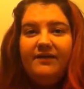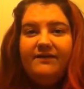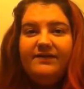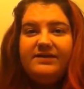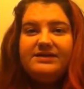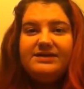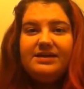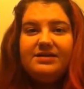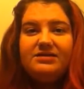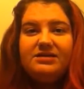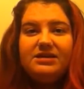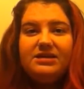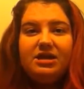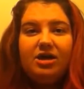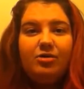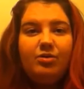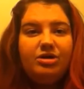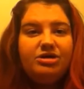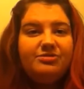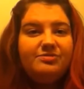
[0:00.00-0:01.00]
And if it sounds
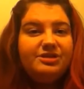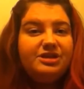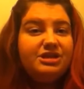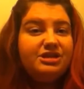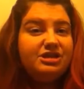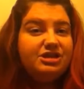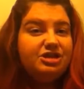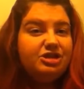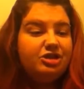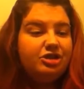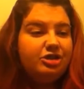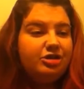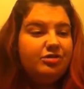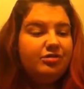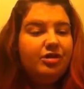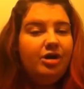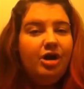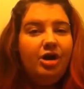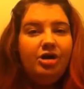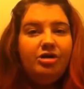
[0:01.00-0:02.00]
like a washing machine, it's a
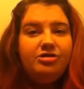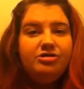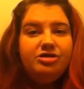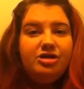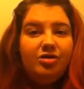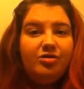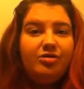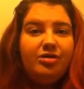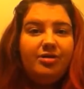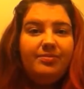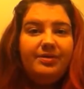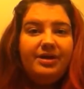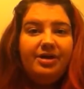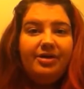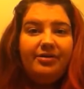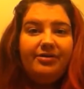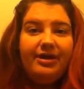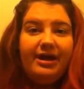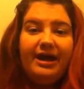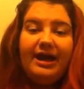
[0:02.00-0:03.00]
girl. Don't quote me
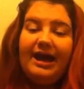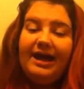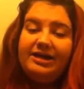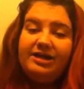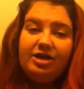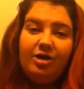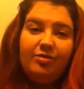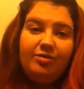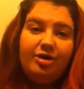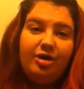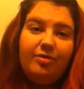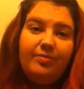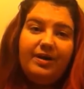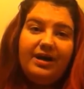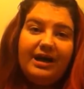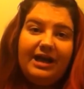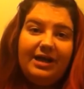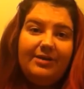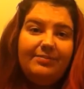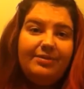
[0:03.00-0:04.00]
on that. I don't know,
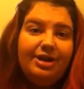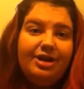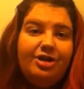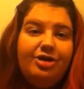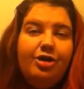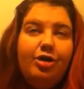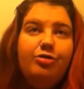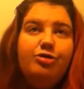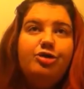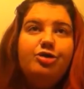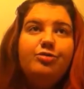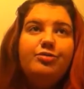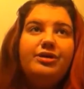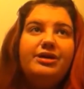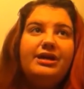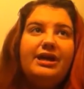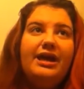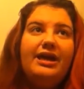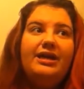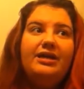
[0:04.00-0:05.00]
but I am planning on
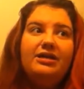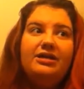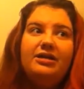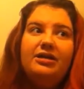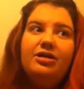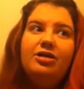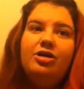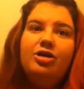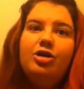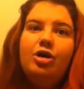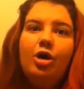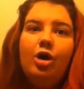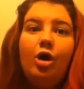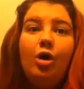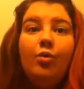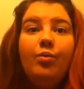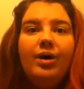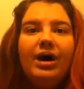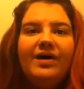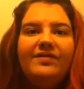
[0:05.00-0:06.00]
doing a
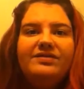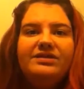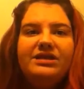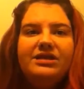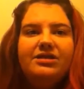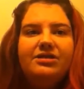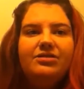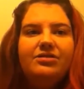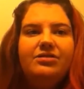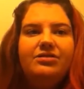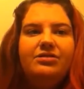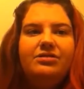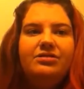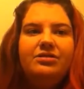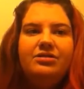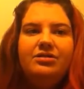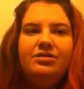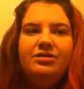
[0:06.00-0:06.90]
old wives' tale